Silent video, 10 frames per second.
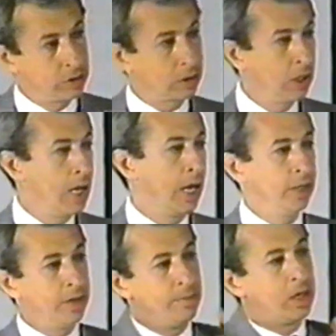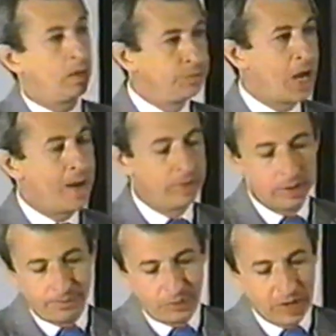decline, they become
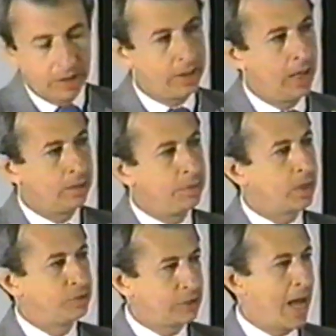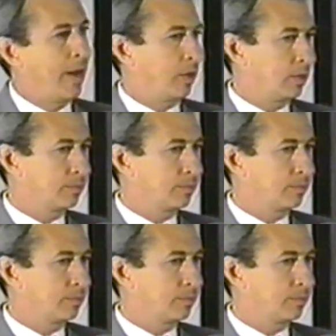dominant, they again become static.